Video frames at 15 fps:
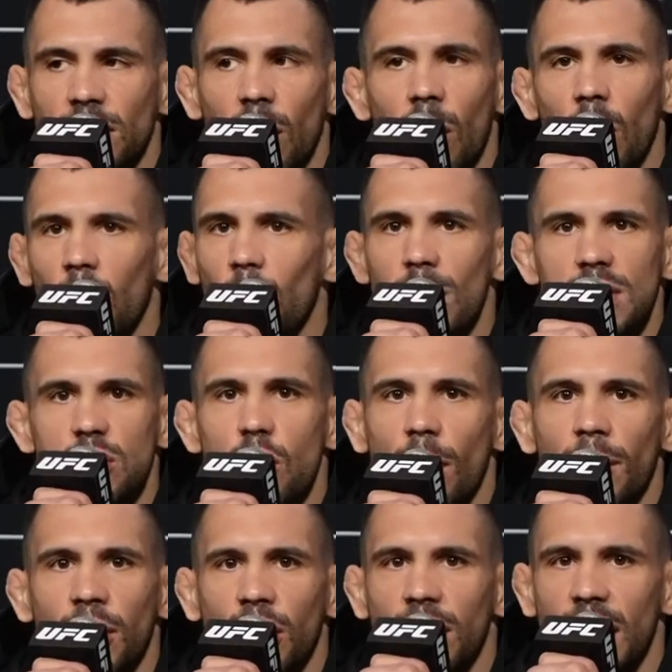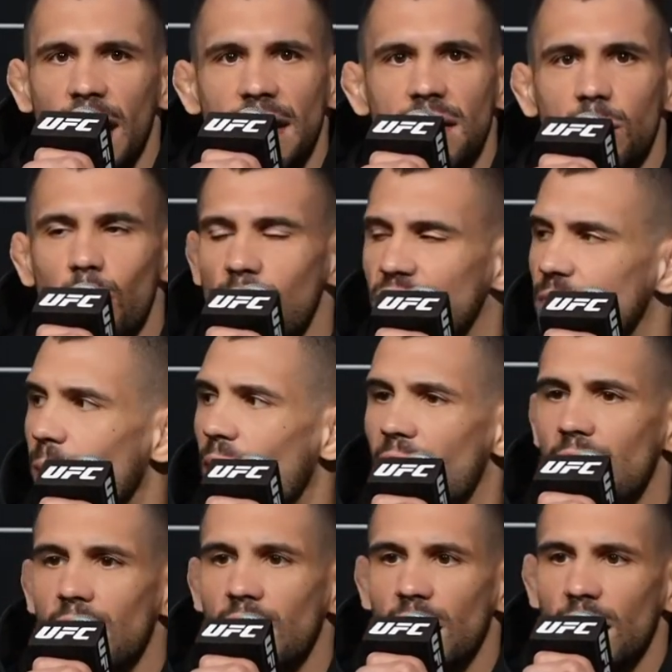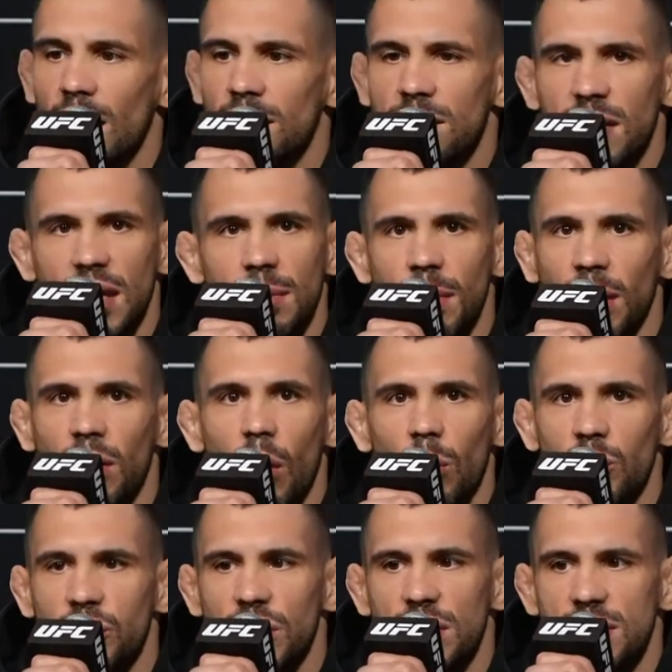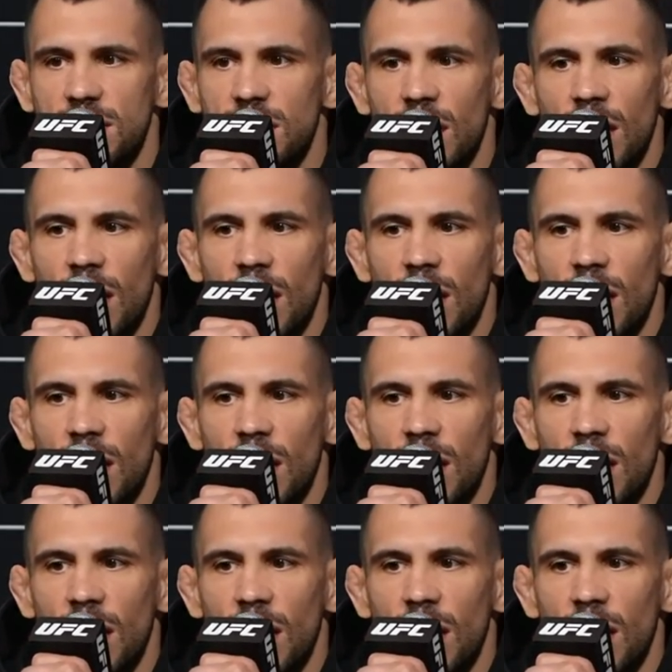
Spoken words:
always communicate with my team and coaches.